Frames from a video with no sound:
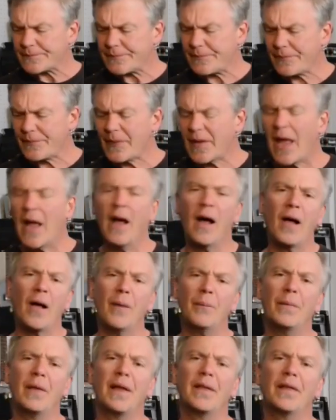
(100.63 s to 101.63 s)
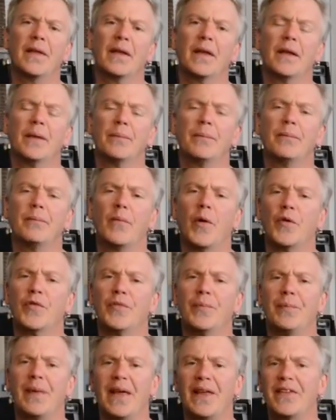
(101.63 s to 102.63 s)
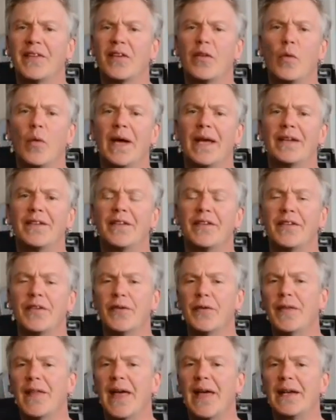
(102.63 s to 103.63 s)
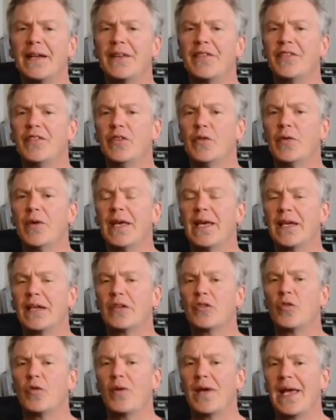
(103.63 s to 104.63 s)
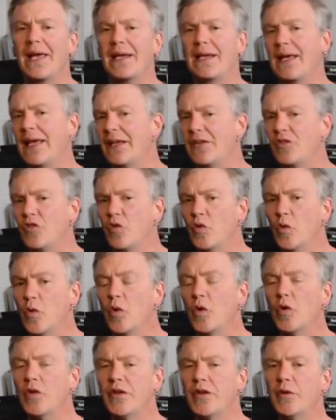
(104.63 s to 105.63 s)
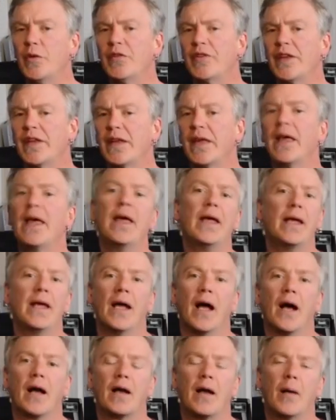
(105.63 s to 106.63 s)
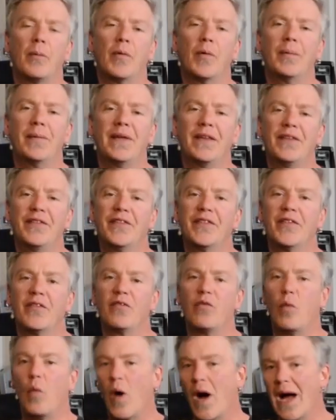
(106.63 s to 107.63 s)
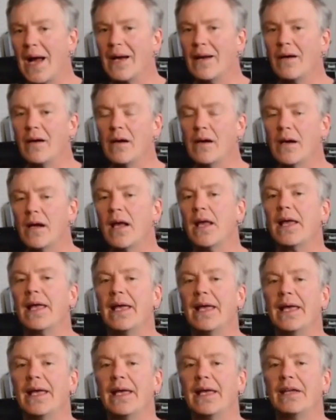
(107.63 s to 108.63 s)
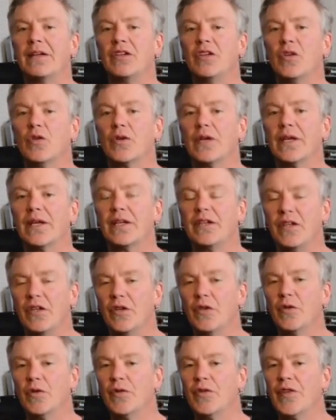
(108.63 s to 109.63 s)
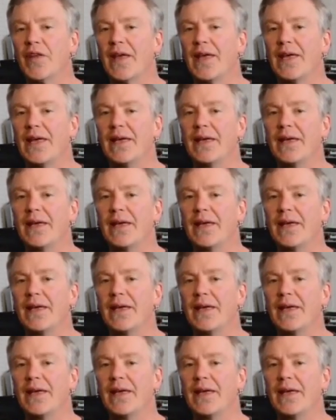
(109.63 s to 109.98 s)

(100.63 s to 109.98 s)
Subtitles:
The most basic way to do that is you can create a tool using a couple pieces of wire, and you can use a